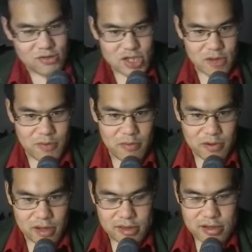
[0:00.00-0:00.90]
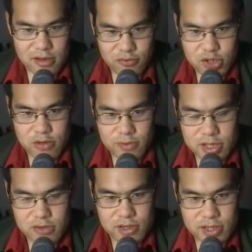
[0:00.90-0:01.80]
those are the people I think that we should be
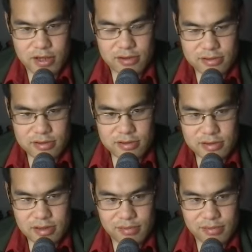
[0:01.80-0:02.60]
squeezing out. I